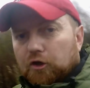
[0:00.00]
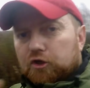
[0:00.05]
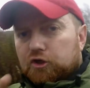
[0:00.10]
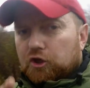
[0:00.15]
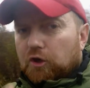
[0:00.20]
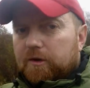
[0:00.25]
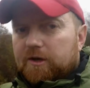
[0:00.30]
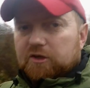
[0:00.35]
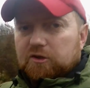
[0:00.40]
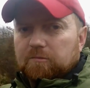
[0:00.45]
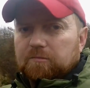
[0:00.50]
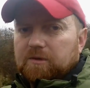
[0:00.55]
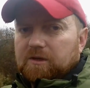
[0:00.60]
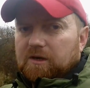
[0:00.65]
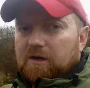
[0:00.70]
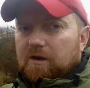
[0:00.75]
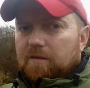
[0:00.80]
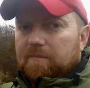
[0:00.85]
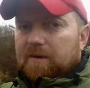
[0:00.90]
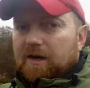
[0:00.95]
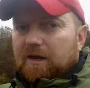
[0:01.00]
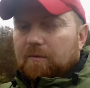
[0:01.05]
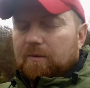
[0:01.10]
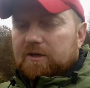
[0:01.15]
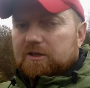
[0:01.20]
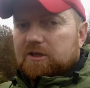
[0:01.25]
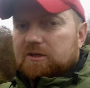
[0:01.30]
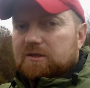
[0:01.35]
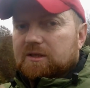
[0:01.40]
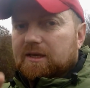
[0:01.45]
going to show you something in a minute,
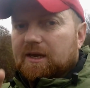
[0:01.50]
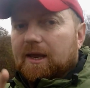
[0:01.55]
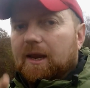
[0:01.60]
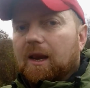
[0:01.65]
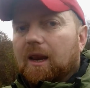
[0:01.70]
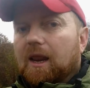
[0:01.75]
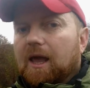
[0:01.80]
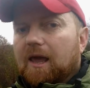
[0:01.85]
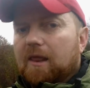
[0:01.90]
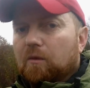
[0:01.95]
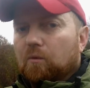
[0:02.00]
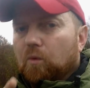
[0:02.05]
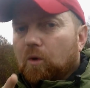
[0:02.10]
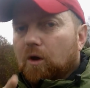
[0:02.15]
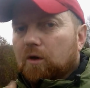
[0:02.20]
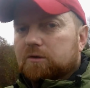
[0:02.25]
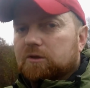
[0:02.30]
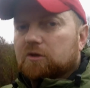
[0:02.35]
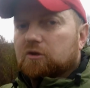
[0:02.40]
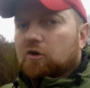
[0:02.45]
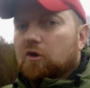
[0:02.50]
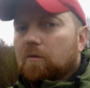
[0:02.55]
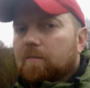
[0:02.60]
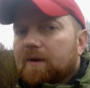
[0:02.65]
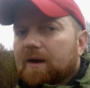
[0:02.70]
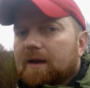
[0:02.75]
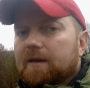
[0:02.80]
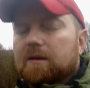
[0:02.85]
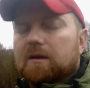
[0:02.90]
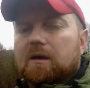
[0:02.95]
which is the inlet. The water's
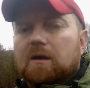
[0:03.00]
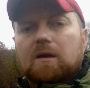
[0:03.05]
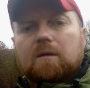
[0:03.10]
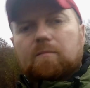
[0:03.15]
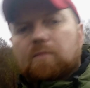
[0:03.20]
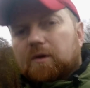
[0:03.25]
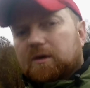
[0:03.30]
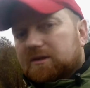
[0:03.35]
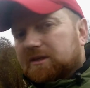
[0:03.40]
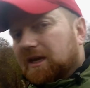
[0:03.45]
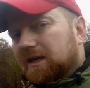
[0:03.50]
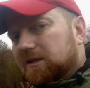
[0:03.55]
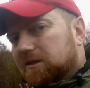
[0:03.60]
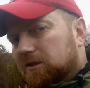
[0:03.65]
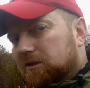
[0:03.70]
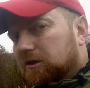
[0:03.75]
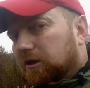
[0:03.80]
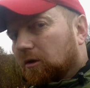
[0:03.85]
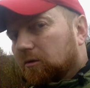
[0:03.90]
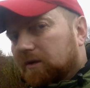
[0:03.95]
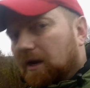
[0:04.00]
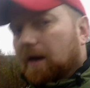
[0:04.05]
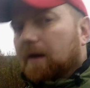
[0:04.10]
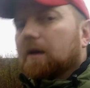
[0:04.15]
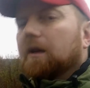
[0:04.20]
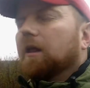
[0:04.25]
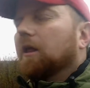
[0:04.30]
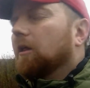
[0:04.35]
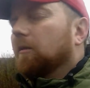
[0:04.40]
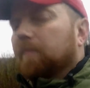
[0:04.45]
coming in, but it tends to slow down
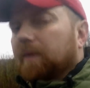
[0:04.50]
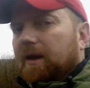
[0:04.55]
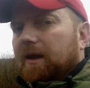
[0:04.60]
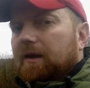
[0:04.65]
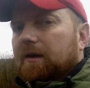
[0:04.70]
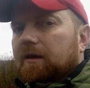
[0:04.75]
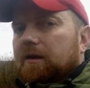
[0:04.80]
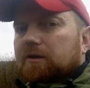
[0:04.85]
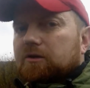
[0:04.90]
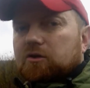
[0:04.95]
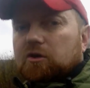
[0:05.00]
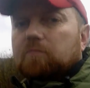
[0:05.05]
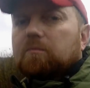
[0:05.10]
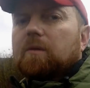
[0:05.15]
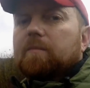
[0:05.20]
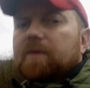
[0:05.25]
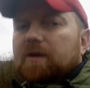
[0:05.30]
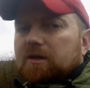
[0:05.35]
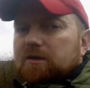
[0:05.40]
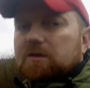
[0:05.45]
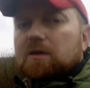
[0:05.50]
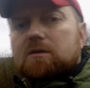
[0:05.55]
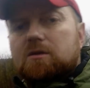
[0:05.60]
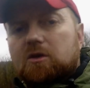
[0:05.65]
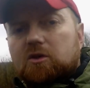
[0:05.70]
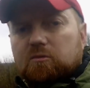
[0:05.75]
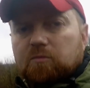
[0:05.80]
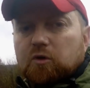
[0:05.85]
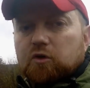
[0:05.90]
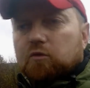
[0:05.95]
a little bit in the summer because there's
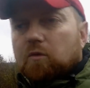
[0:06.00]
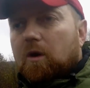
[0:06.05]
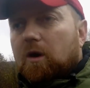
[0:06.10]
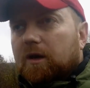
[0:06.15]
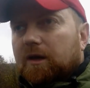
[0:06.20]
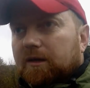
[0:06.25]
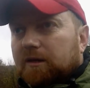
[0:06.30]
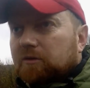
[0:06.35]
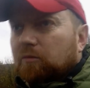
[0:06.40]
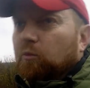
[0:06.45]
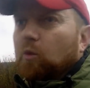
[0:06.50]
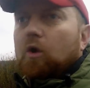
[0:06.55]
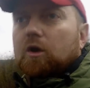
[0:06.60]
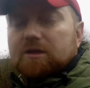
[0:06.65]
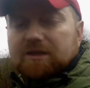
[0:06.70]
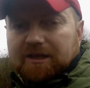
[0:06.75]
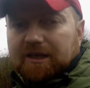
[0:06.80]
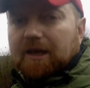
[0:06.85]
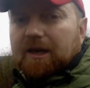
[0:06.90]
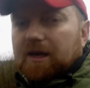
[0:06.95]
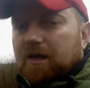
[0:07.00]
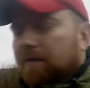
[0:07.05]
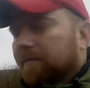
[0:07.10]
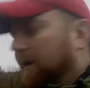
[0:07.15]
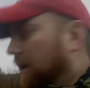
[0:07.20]
not as much water kicking